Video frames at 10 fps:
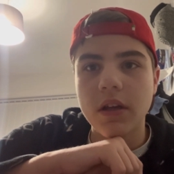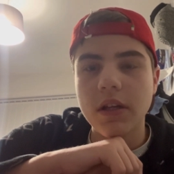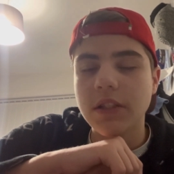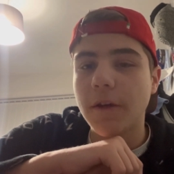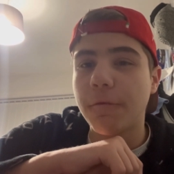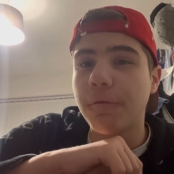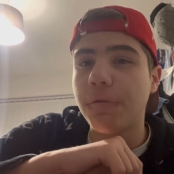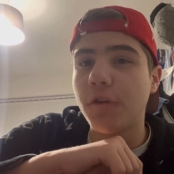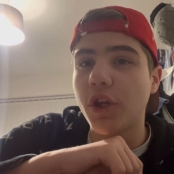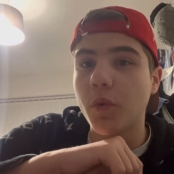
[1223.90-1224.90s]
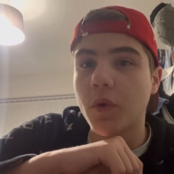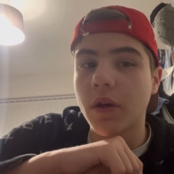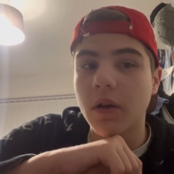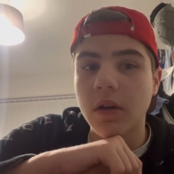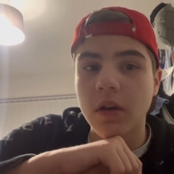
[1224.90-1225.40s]
It's a
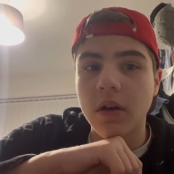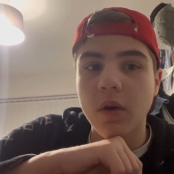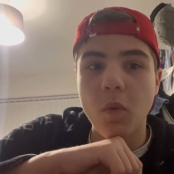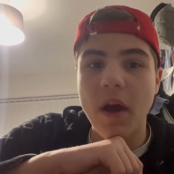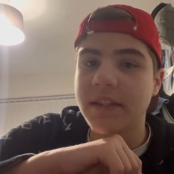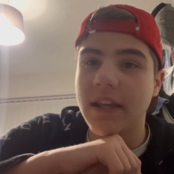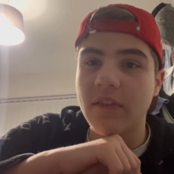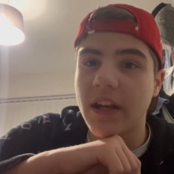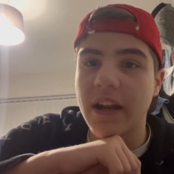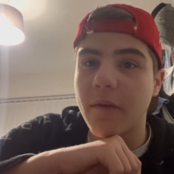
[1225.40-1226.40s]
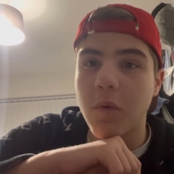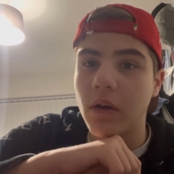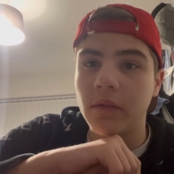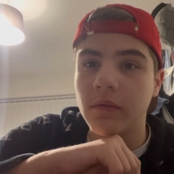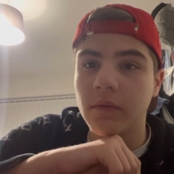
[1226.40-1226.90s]
fluke. Why is he even in
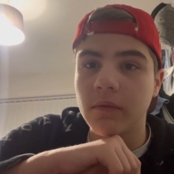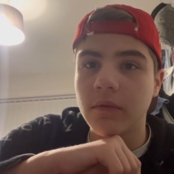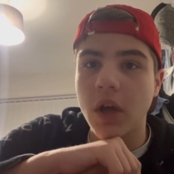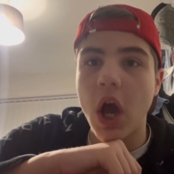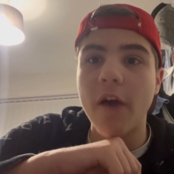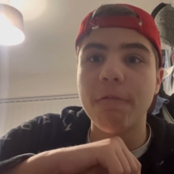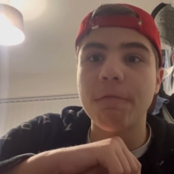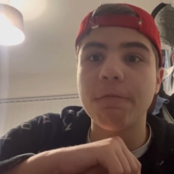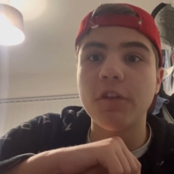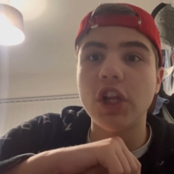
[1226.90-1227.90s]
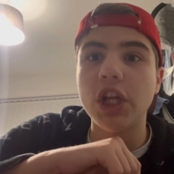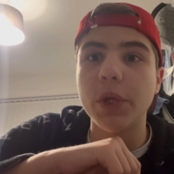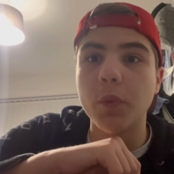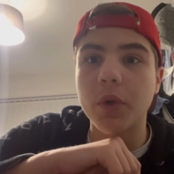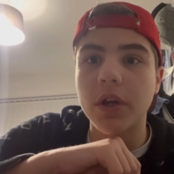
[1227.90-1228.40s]
F1? A
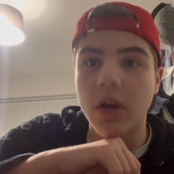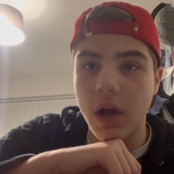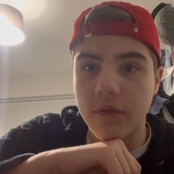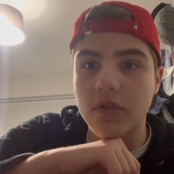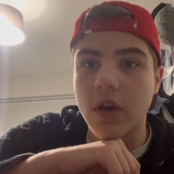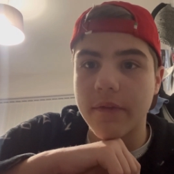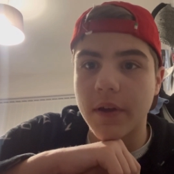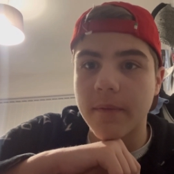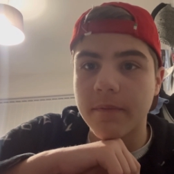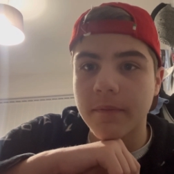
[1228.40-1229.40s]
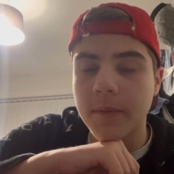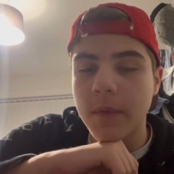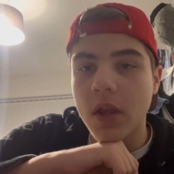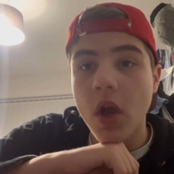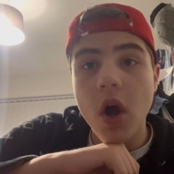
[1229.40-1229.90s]
fluke of a driver.
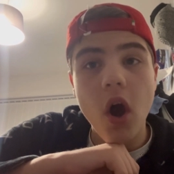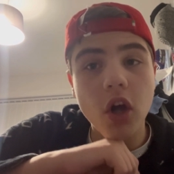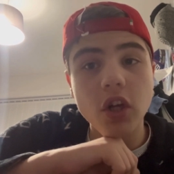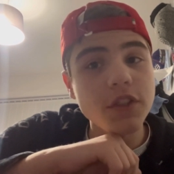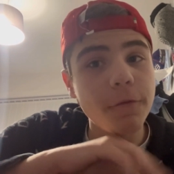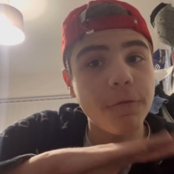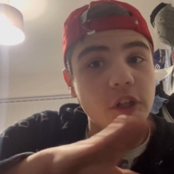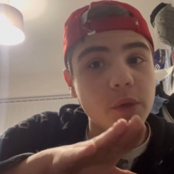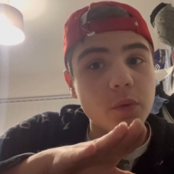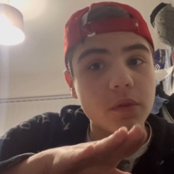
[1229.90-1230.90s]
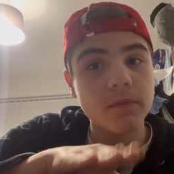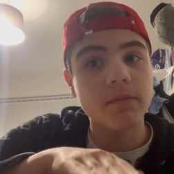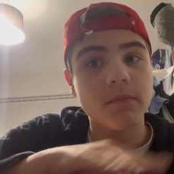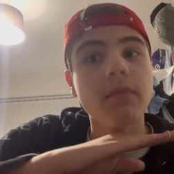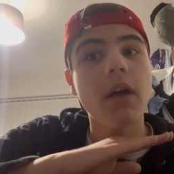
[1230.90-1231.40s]
Ocon's a fluke,
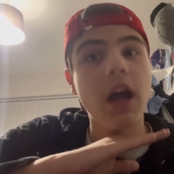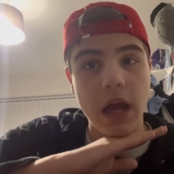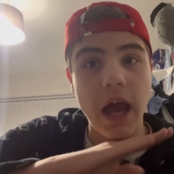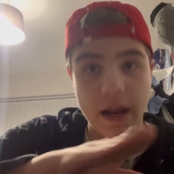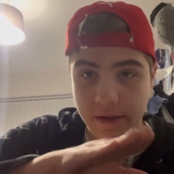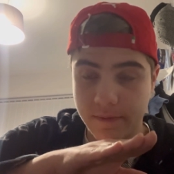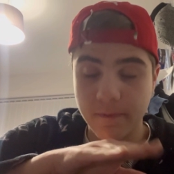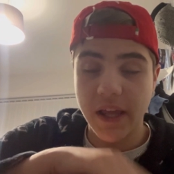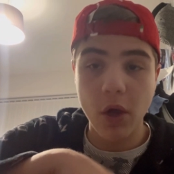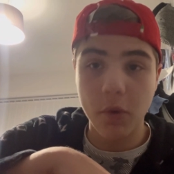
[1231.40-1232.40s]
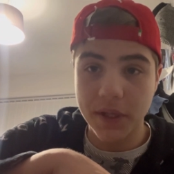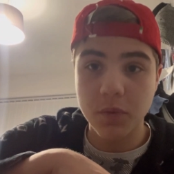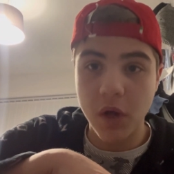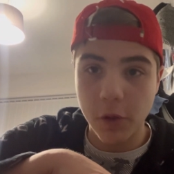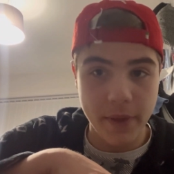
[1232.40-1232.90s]
and he always
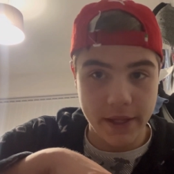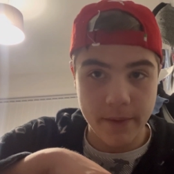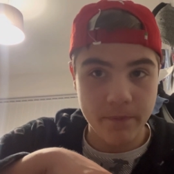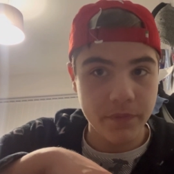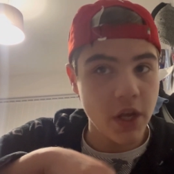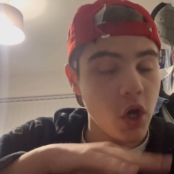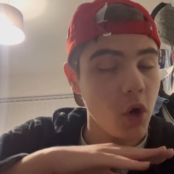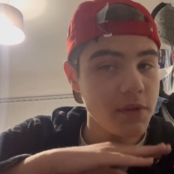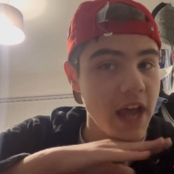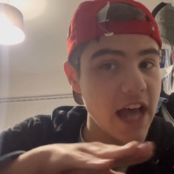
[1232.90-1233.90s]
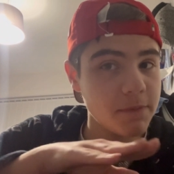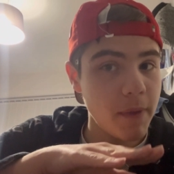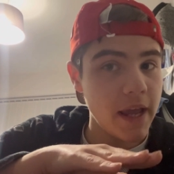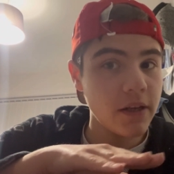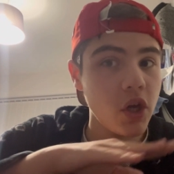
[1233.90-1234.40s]
will be. Always has
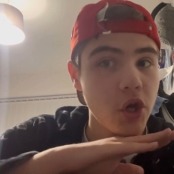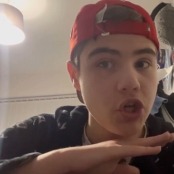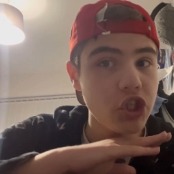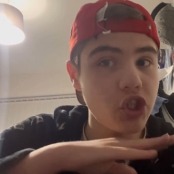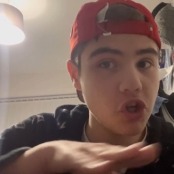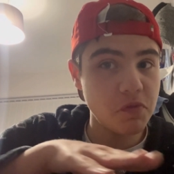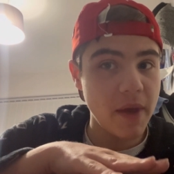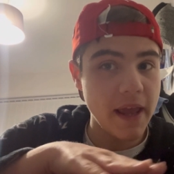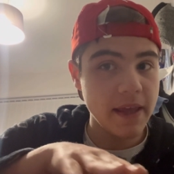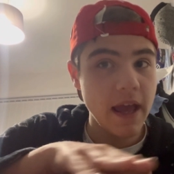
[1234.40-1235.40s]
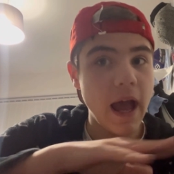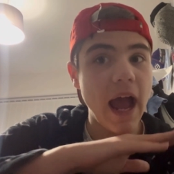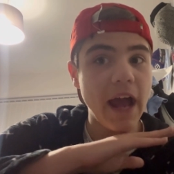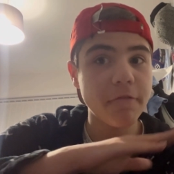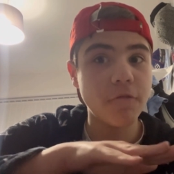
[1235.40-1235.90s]
been, should be,
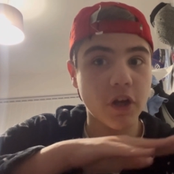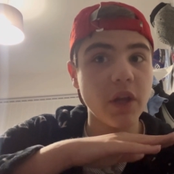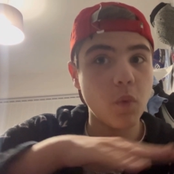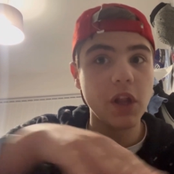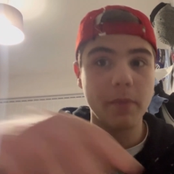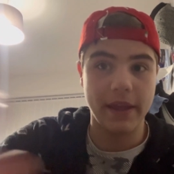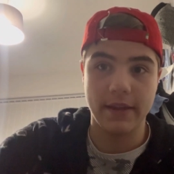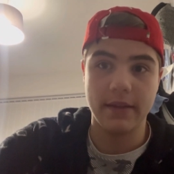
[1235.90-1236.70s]
and fucking will be.